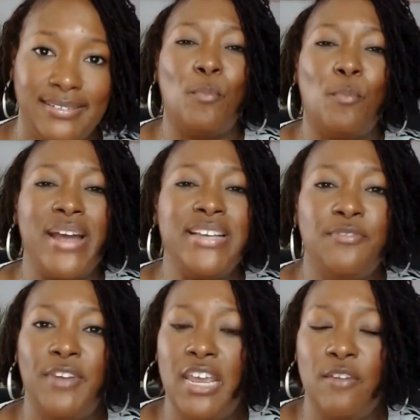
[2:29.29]

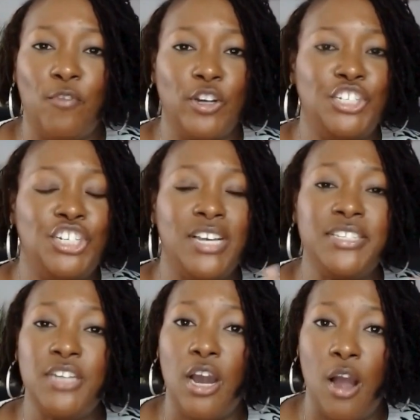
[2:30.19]
Breastfeeding for
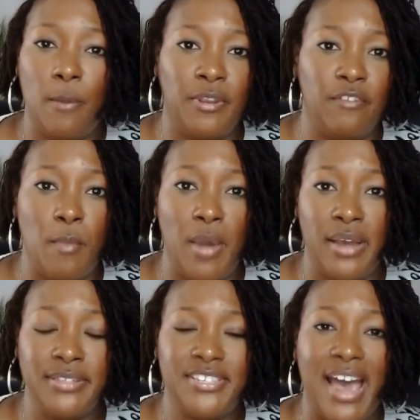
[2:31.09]
just a couple of
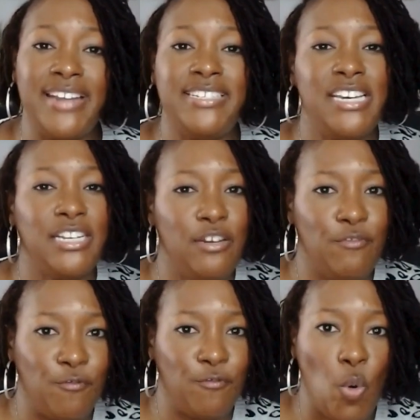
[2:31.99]
months, ideally
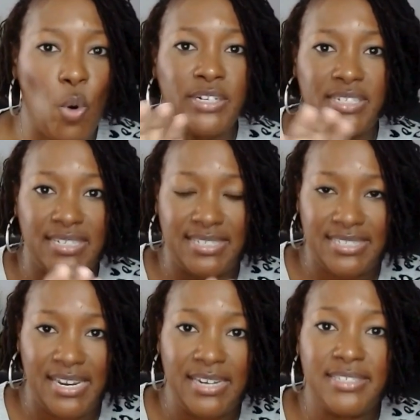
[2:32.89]
4 to
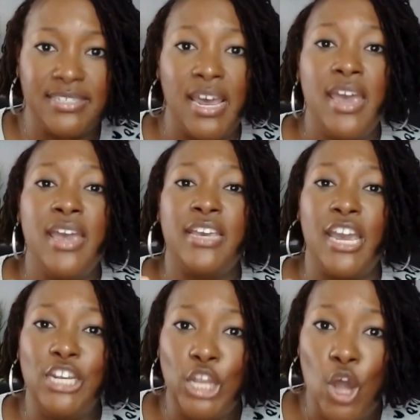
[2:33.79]
6,
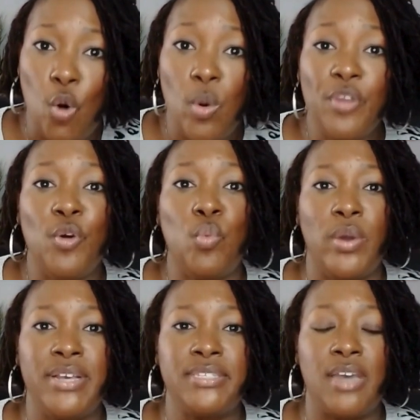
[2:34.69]
can lower the
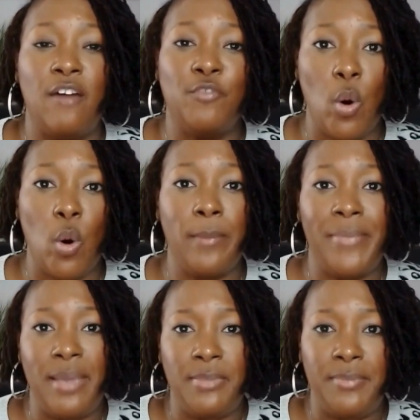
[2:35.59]
risk of your
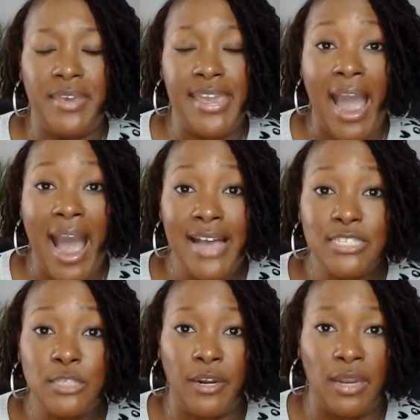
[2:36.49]
baby being
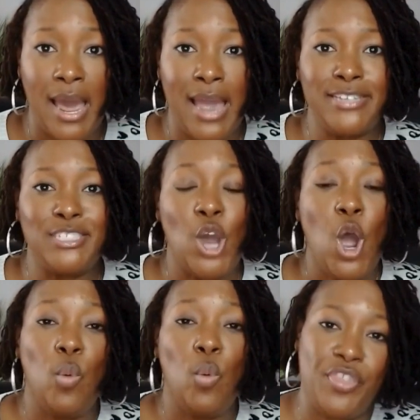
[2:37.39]
hospitalized
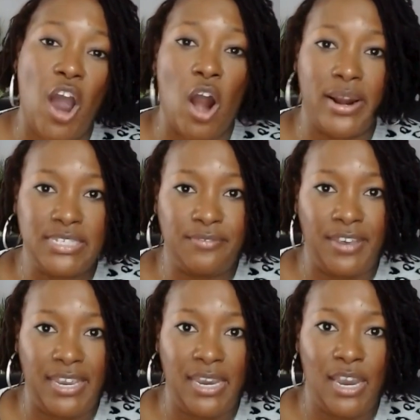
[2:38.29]
with
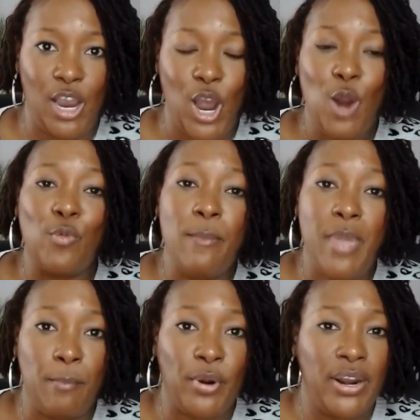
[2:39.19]
RSV.
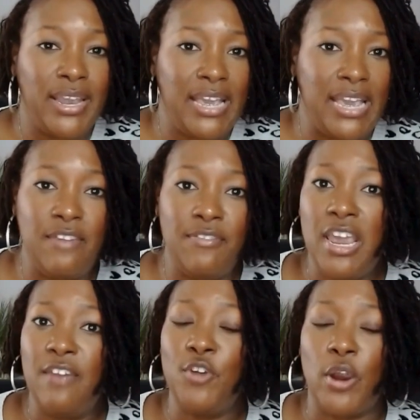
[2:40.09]
Remember, even
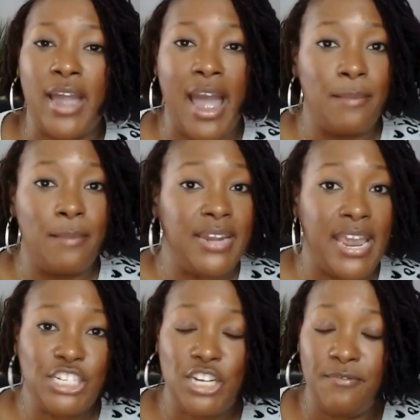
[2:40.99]
if you're
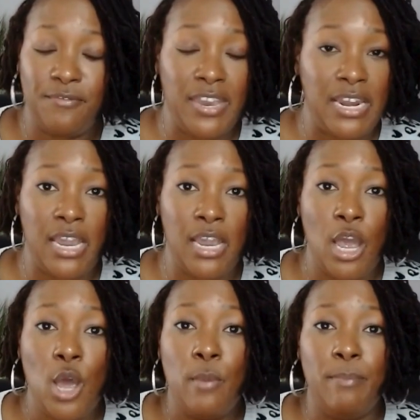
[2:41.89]
combination feeding,
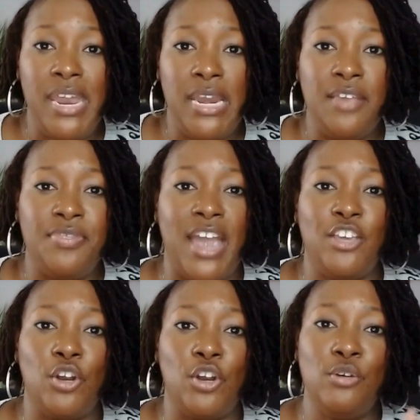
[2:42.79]
meaning that
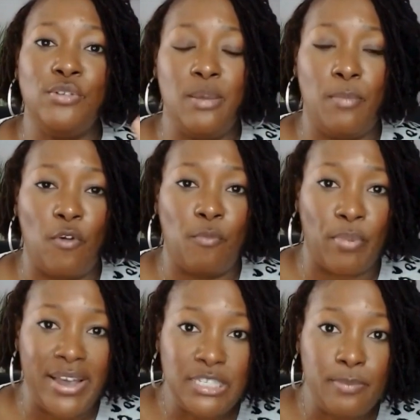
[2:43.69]
you're using both
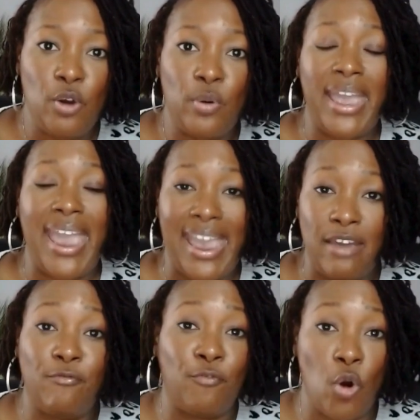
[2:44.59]
breast milk
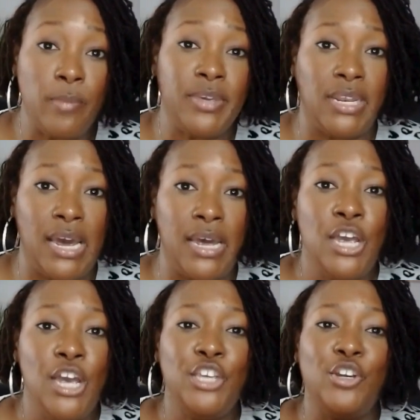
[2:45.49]
and formula,
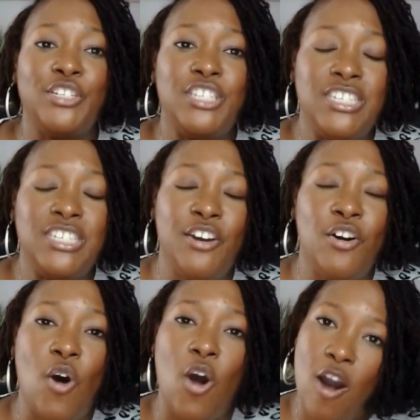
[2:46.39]
you're
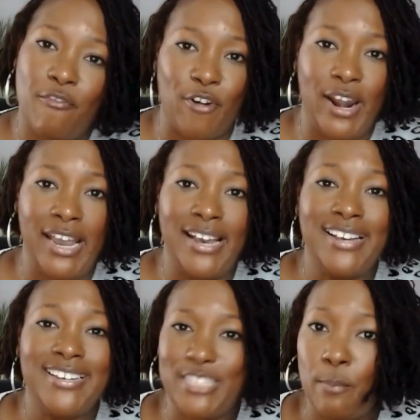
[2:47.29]
still offering
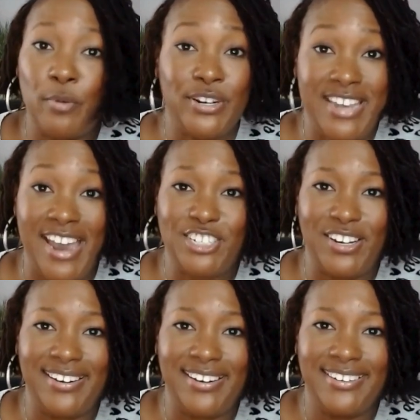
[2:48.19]
some
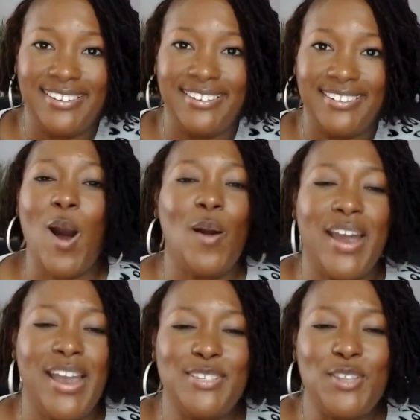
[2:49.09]
protection. All
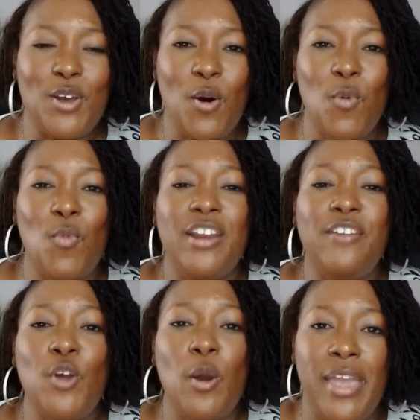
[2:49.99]
right, so what
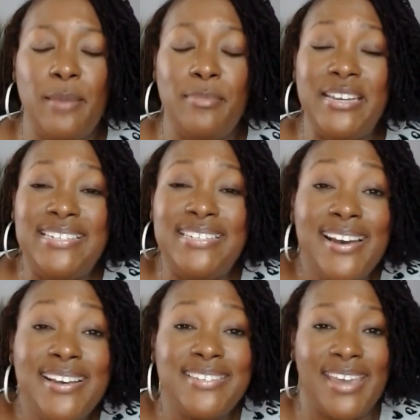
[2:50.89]
if your baby
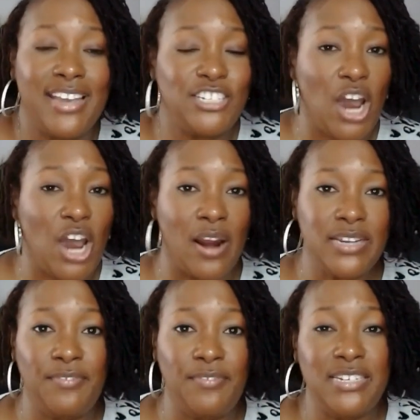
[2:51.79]
does catch
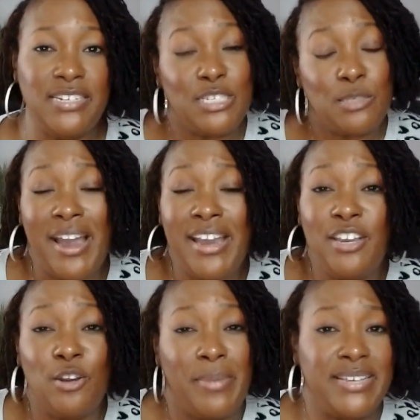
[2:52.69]
RSV
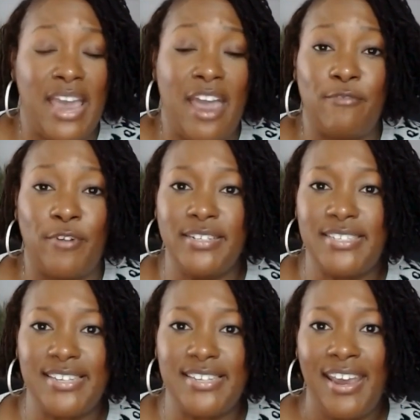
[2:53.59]
despite your best
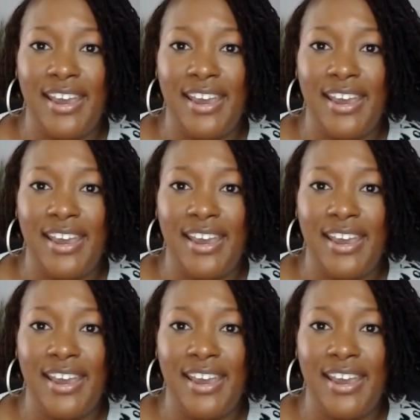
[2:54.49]
efforts?